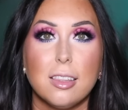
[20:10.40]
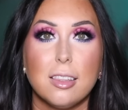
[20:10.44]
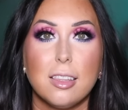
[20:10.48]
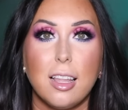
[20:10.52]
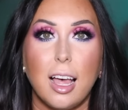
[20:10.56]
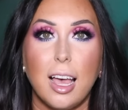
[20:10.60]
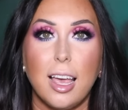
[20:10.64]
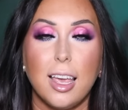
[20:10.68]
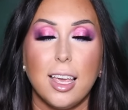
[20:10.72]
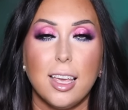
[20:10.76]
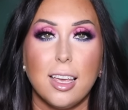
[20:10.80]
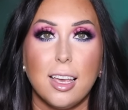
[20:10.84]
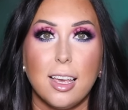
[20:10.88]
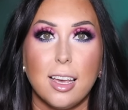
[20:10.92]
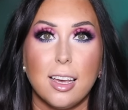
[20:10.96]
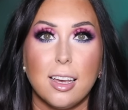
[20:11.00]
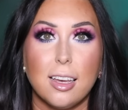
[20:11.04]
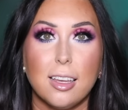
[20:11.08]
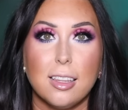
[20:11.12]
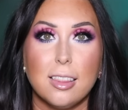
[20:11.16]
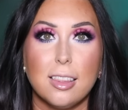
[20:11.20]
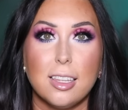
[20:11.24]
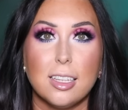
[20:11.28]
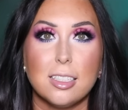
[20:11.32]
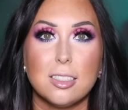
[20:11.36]
like
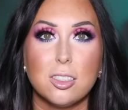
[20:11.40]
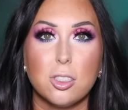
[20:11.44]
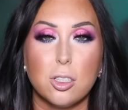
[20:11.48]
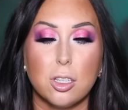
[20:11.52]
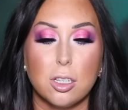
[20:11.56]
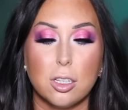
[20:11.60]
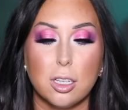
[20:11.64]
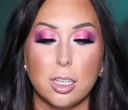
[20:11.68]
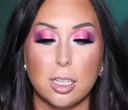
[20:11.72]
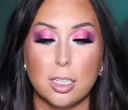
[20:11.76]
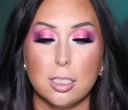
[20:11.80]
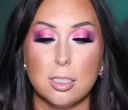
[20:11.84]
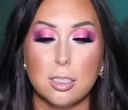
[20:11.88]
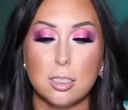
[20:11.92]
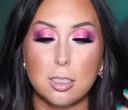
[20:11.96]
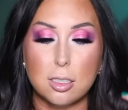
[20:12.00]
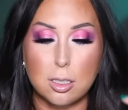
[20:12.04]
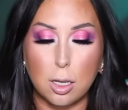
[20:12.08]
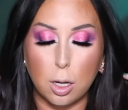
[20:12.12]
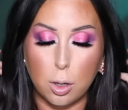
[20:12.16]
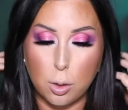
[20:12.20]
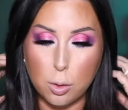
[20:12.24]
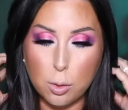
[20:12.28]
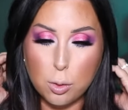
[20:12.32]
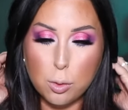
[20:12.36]
this look is
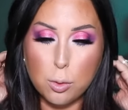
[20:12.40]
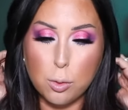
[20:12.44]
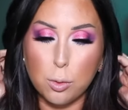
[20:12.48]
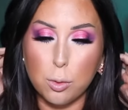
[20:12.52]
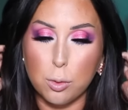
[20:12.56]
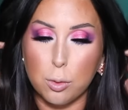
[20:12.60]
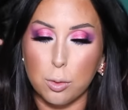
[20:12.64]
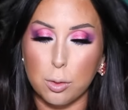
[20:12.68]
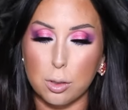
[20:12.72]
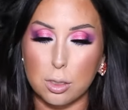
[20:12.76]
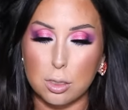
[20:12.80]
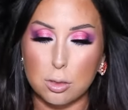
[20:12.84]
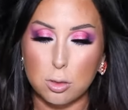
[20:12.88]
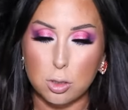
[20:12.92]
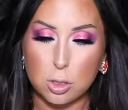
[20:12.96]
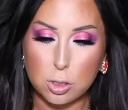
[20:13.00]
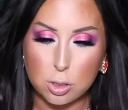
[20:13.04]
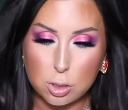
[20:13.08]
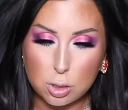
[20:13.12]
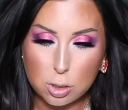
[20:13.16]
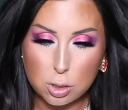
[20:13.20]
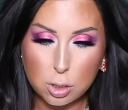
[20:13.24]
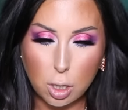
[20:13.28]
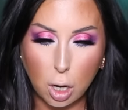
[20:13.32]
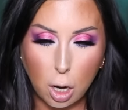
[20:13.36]
so
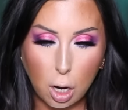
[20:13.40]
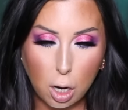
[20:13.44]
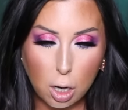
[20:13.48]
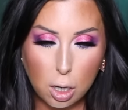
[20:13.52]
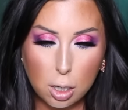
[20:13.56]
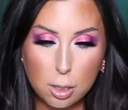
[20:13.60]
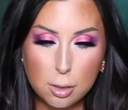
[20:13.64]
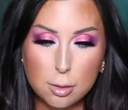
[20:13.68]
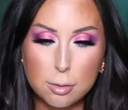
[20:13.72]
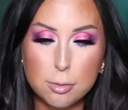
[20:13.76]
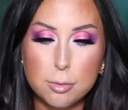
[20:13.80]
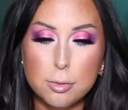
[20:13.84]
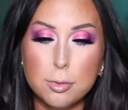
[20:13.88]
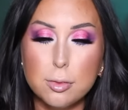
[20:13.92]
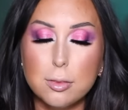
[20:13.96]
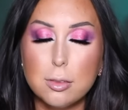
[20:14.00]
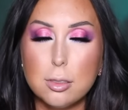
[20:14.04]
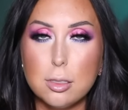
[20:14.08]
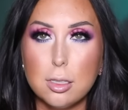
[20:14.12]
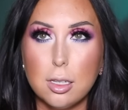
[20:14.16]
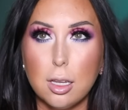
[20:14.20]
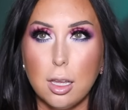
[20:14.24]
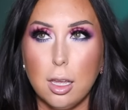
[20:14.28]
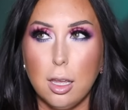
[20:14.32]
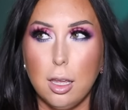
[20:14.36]

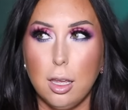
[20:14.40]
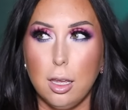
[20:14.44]
soft